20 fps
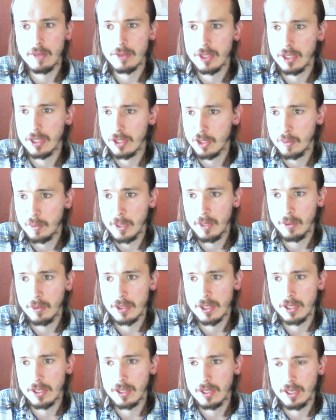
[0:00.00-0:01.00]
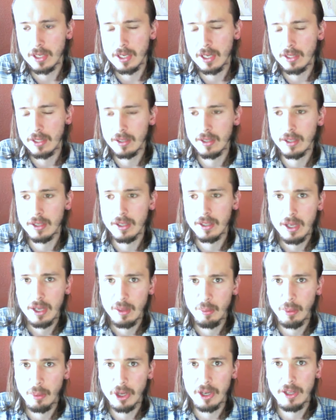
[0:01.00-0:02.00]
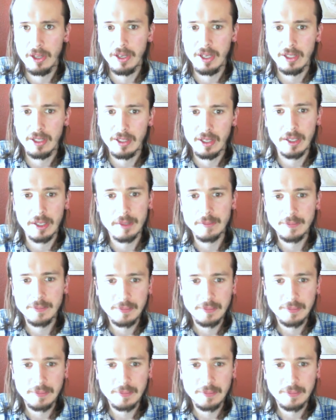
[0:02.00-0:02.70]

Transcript: So the speed was another bottleneck there.